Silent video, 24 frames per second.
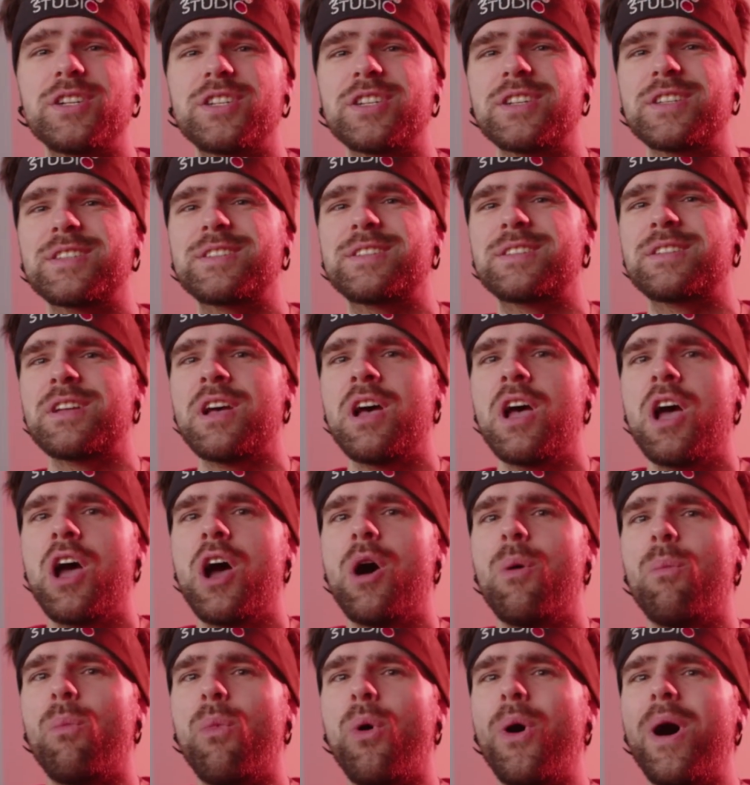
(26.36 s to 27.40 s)
just
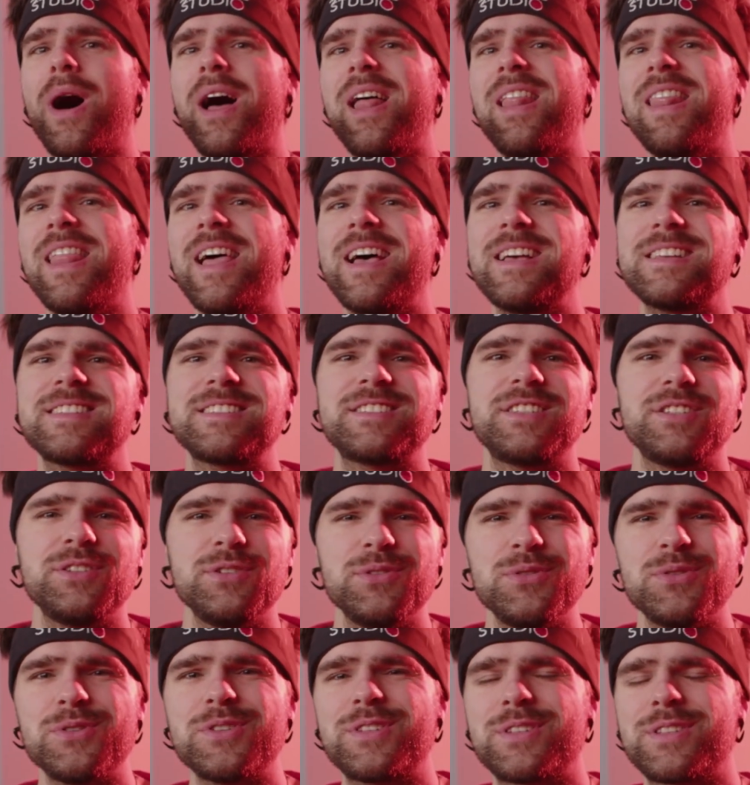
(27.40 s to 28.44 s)
more or less
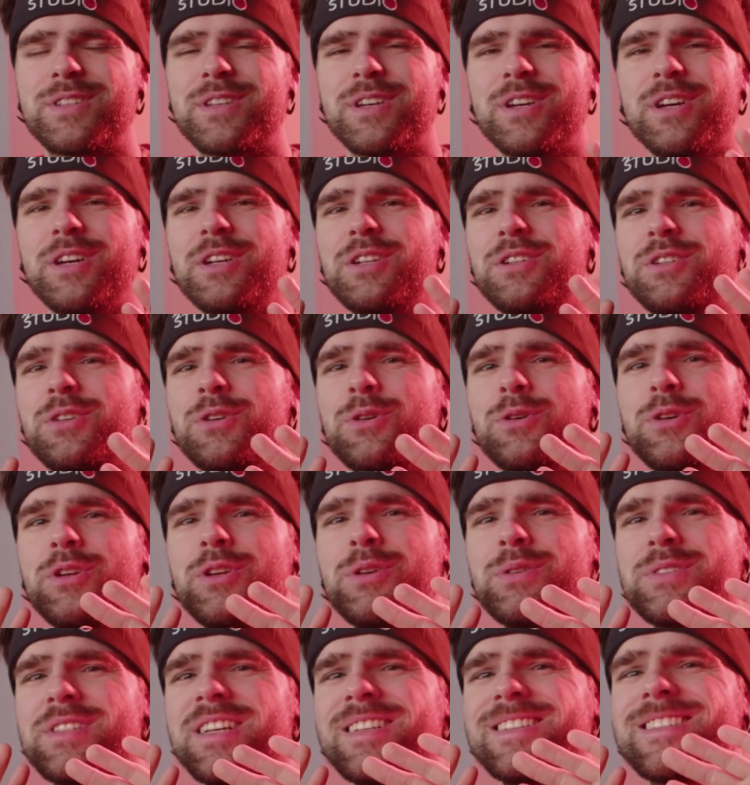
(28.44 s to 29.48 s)
used to
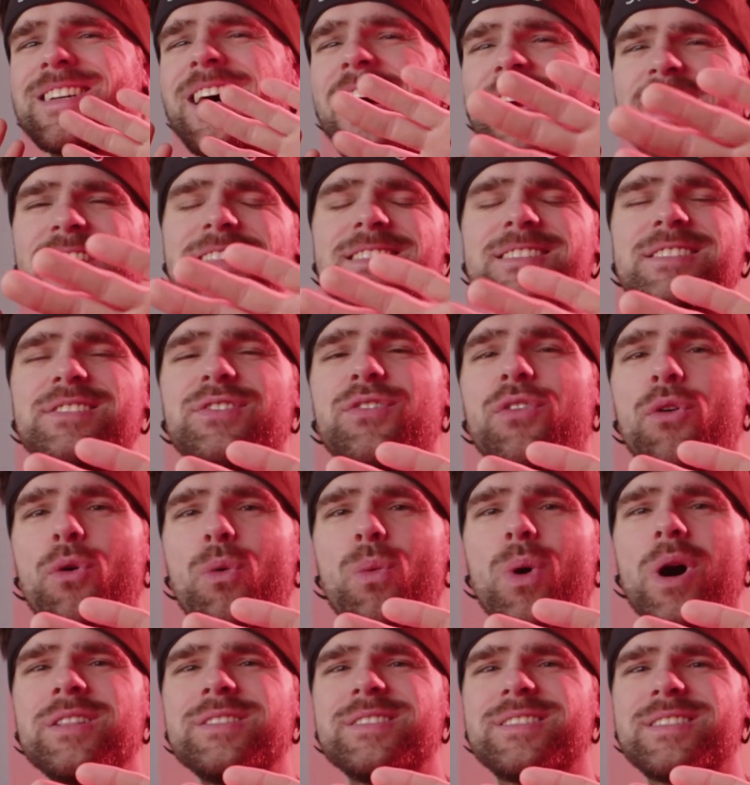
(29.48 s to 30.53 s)
using titles for
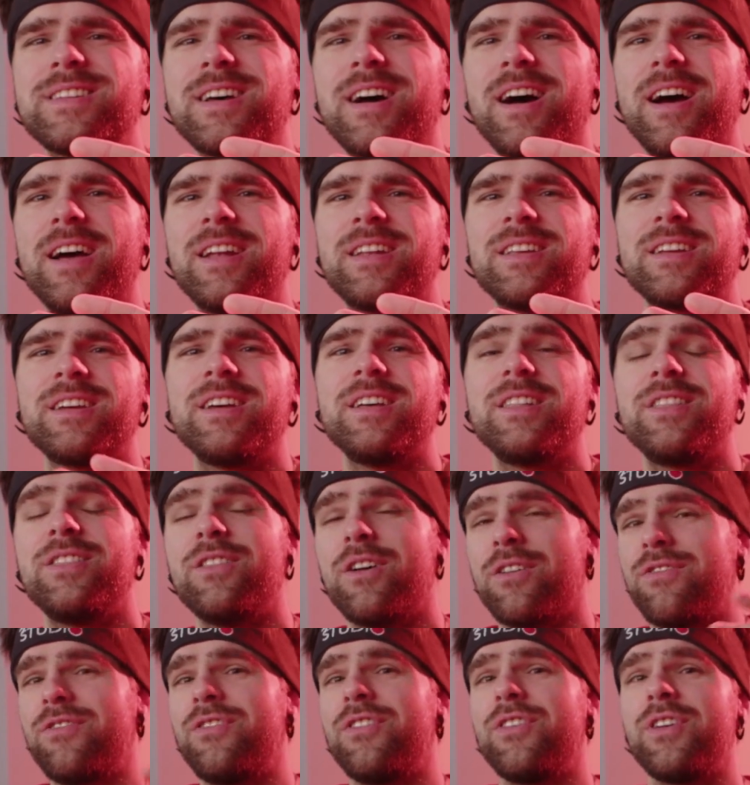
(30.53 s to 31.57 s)
one side,
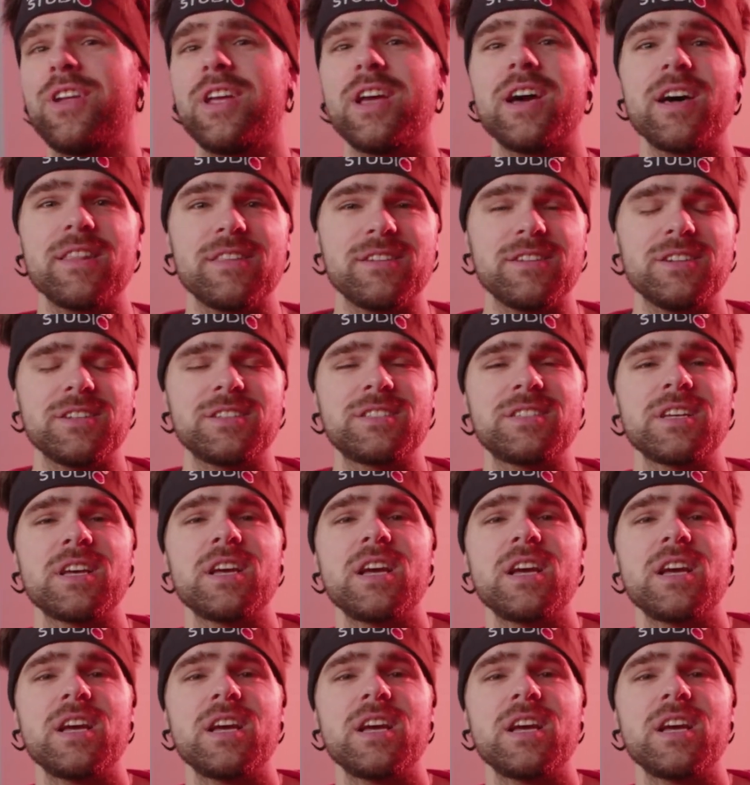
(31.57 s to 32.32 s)
not for the others.